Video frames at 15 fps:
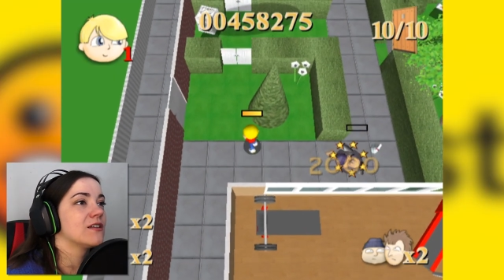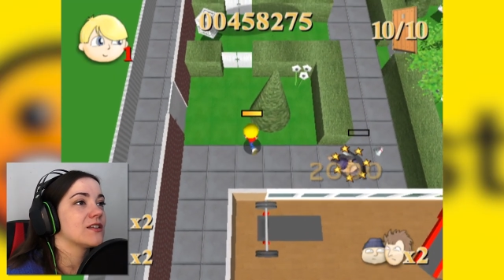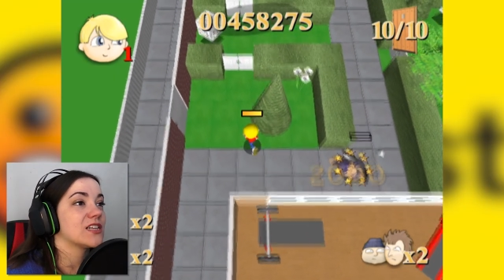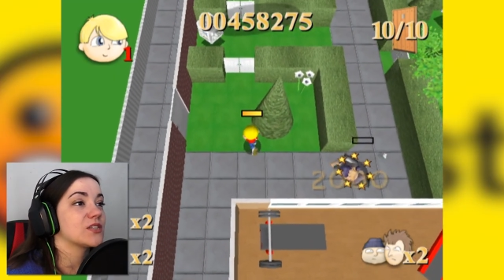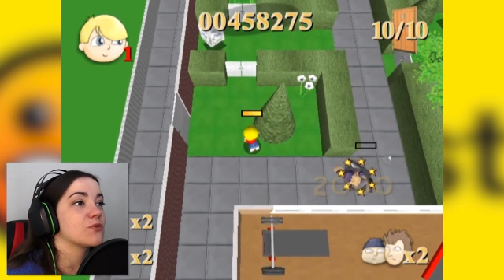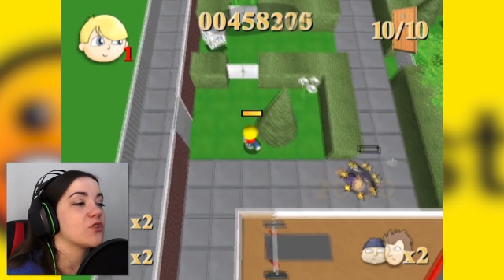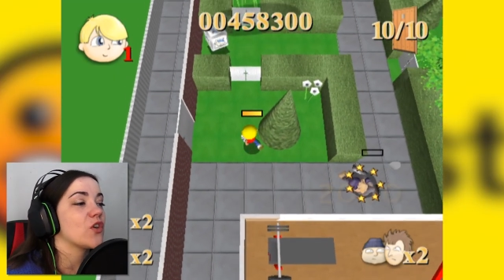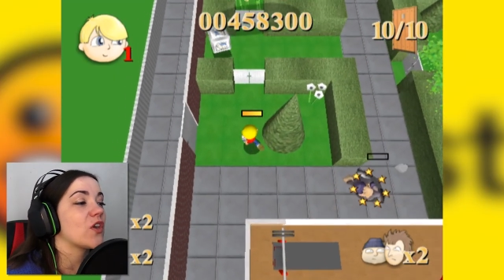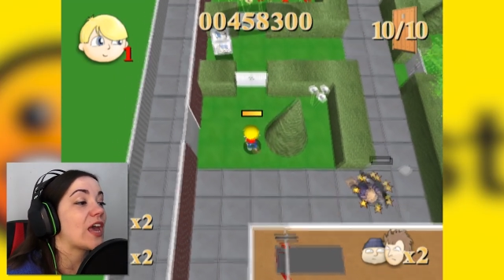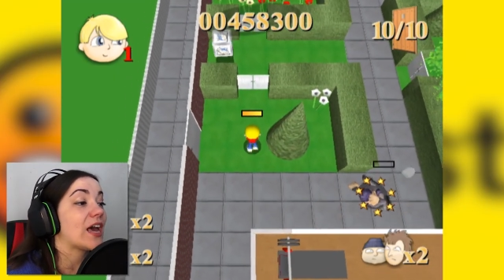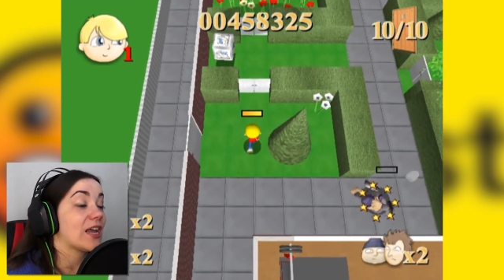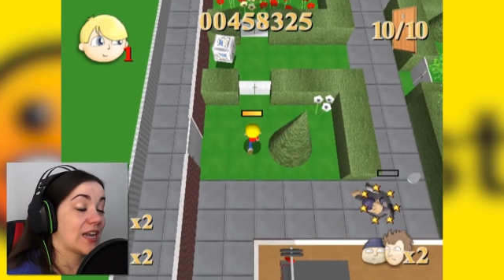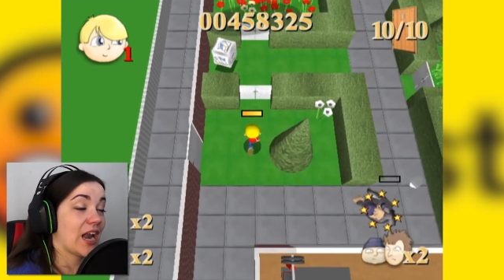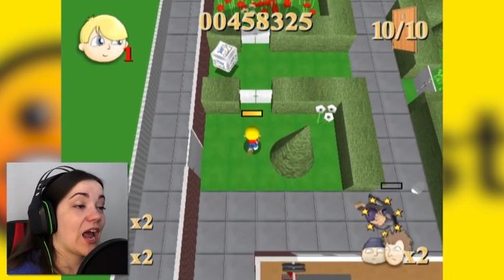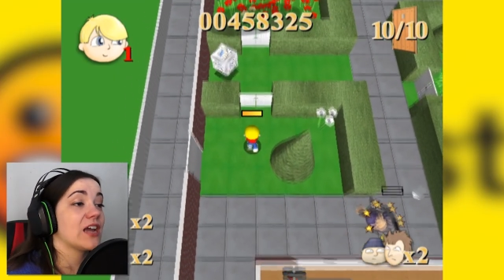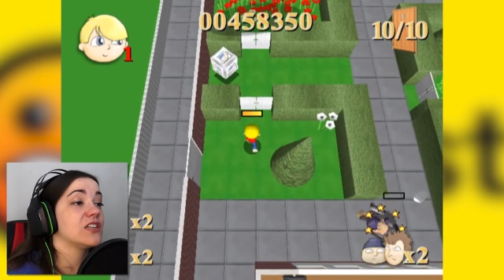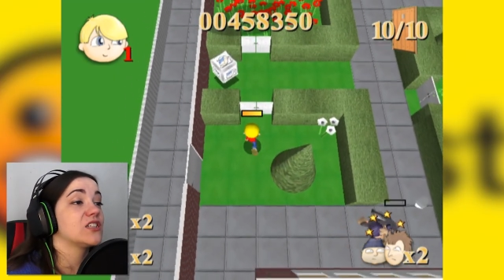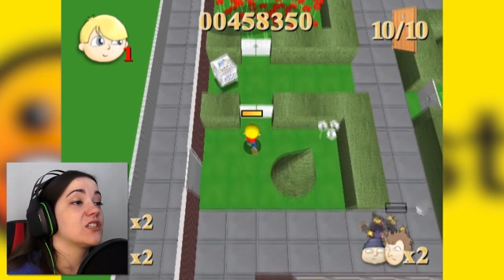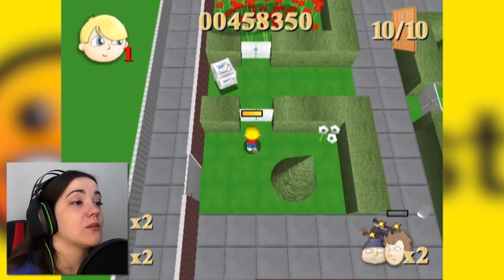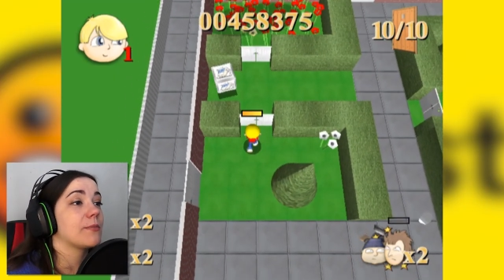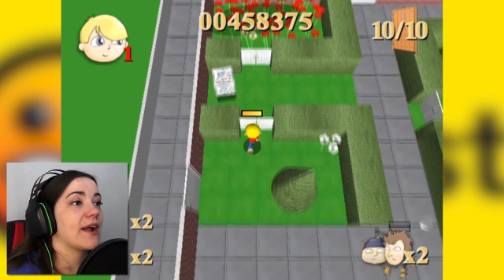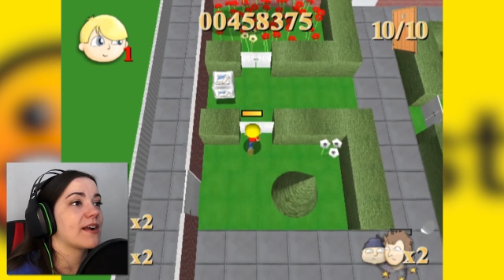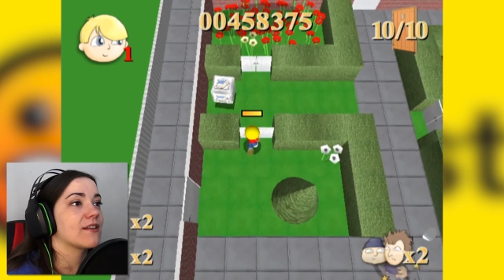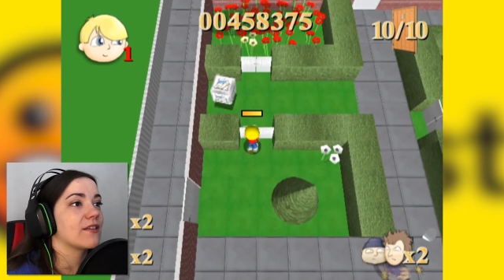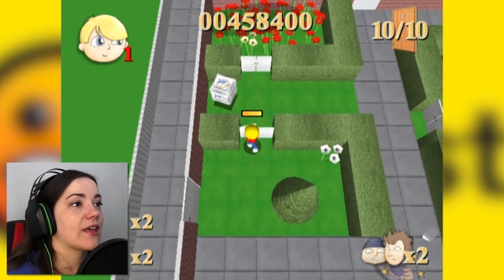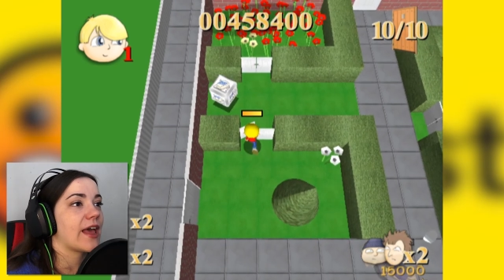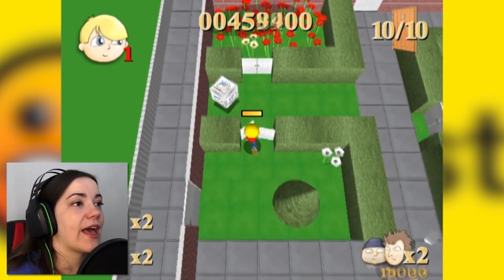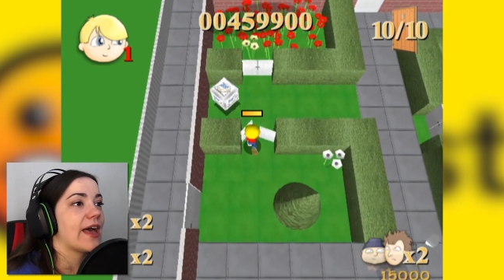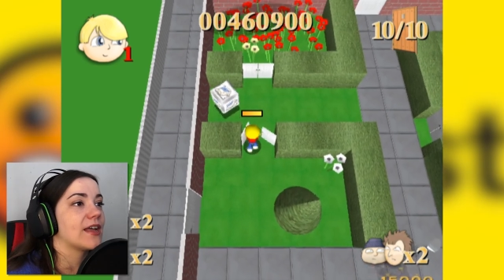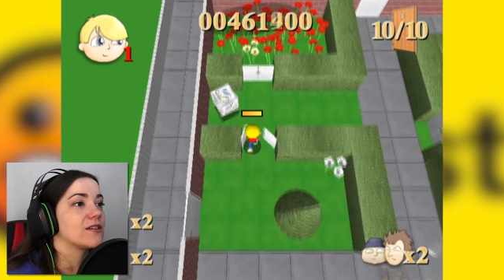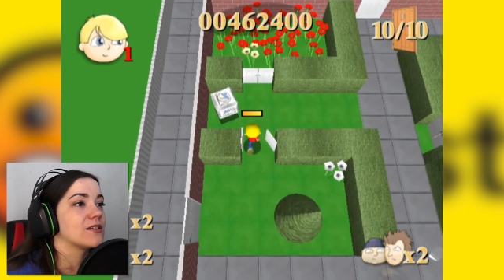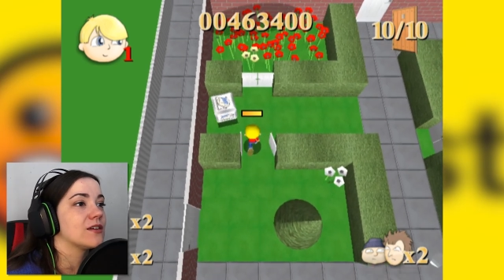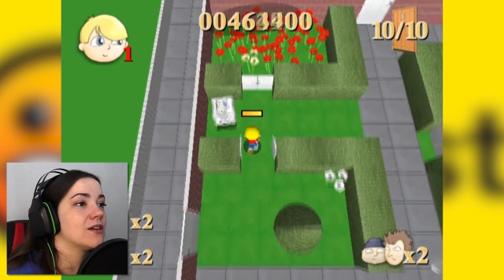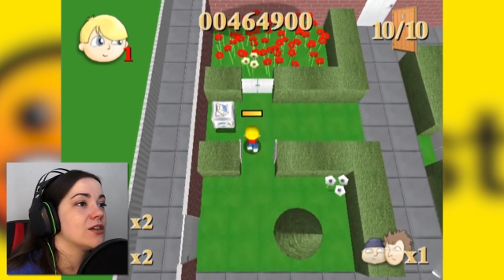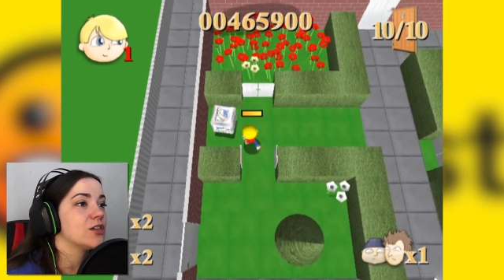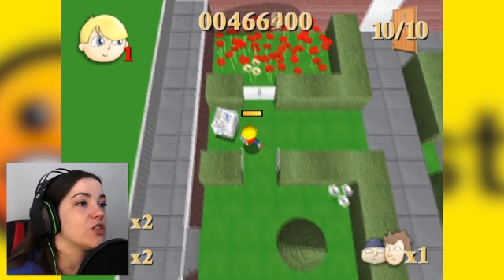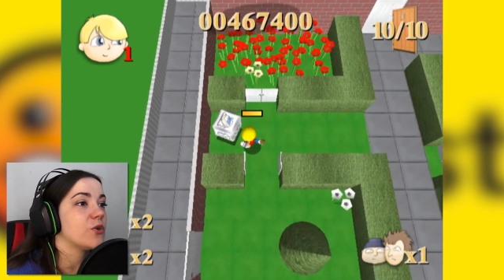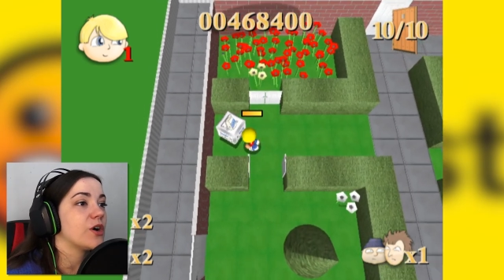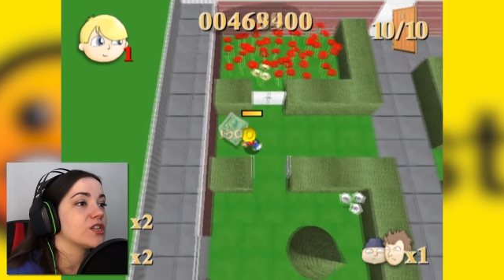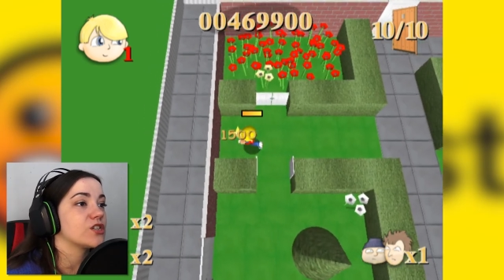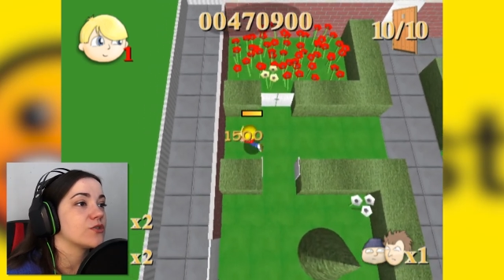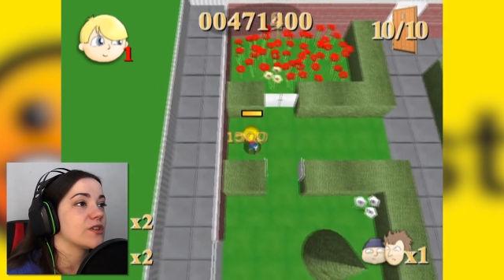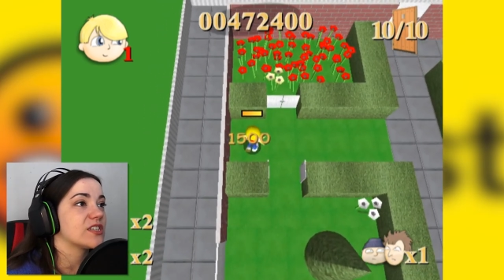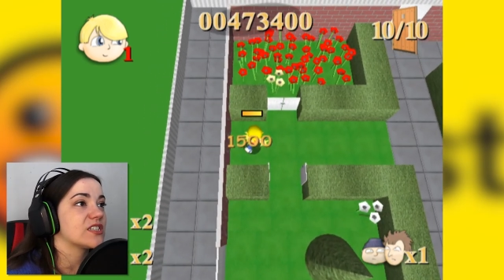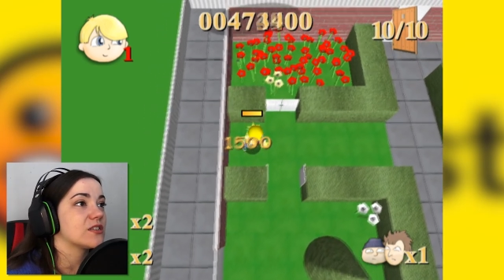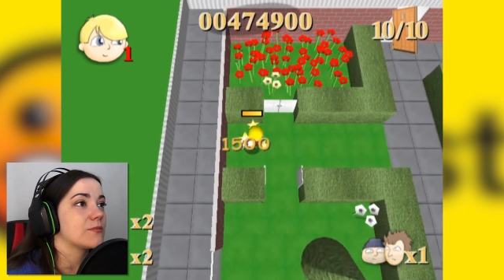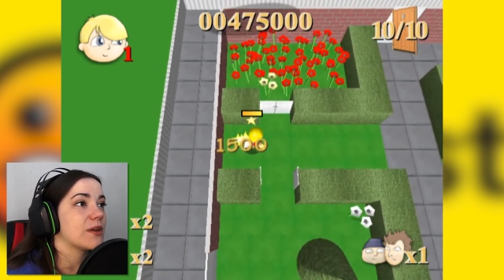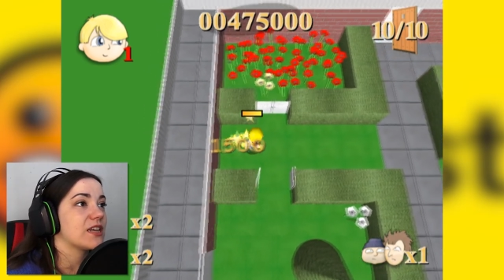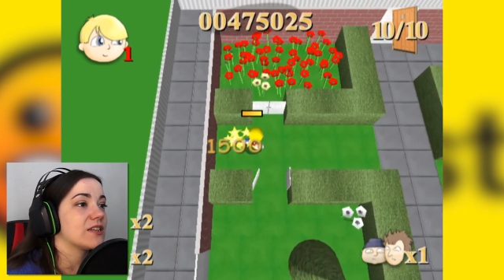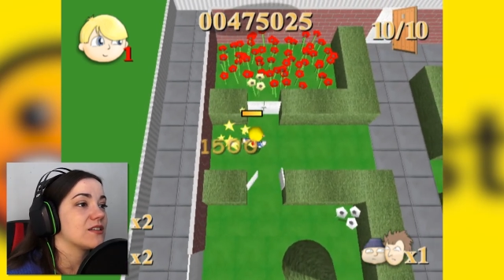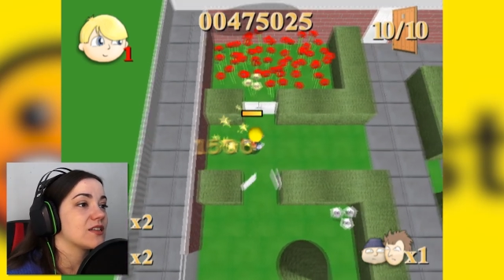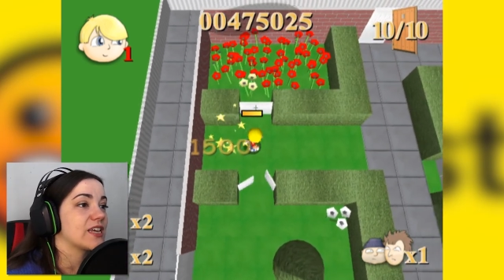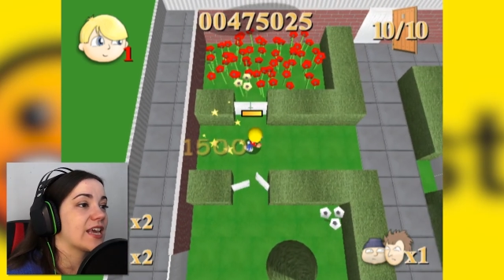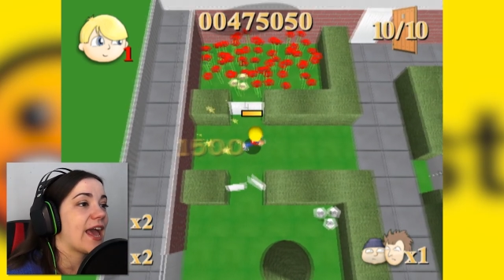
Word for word: That's what you get, an eye into the back of the head. You underestimate the